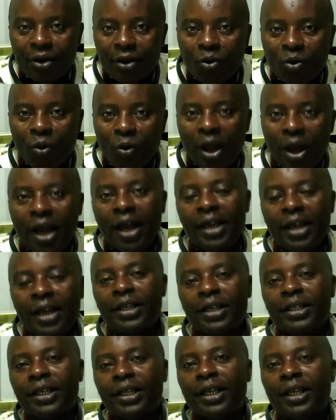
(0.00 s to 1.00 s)
Where in
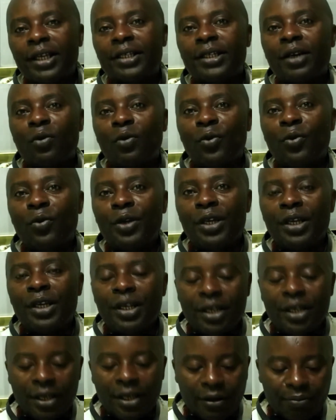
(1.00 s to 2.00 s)
this case here,
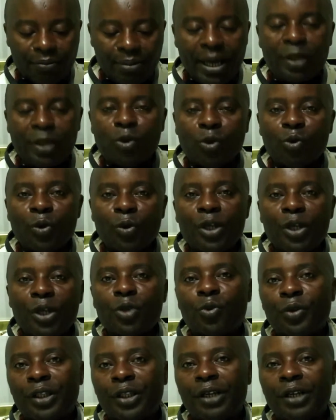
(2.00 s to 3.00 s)
we part ways
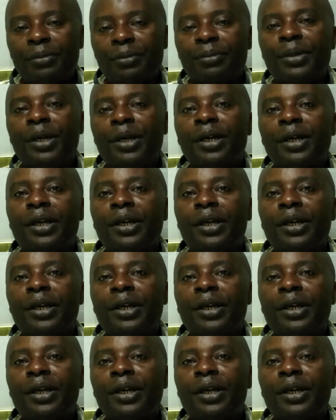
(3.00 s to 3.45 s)
with them